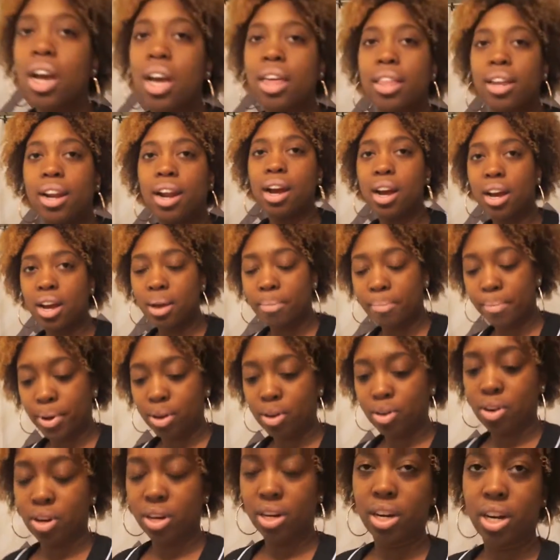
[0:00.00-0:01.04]
And then I'll come
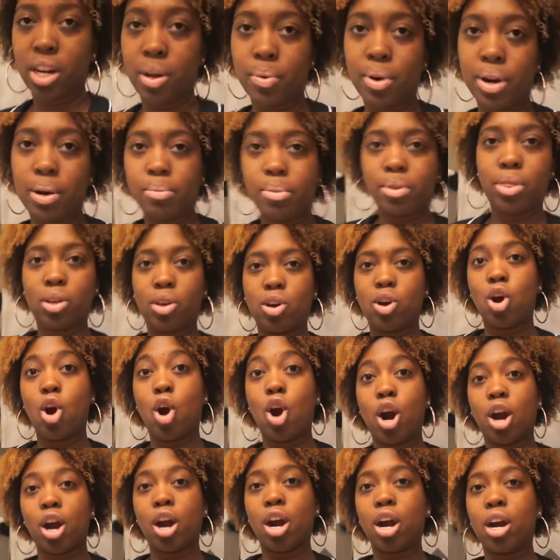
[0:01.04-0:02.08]
back on here when I'm in the
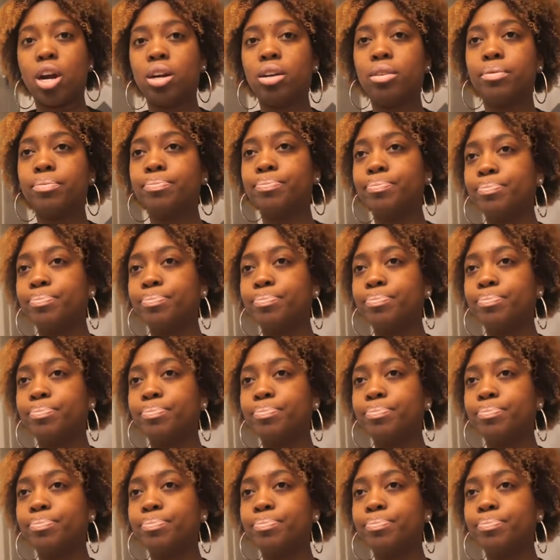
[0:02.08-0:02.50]
car.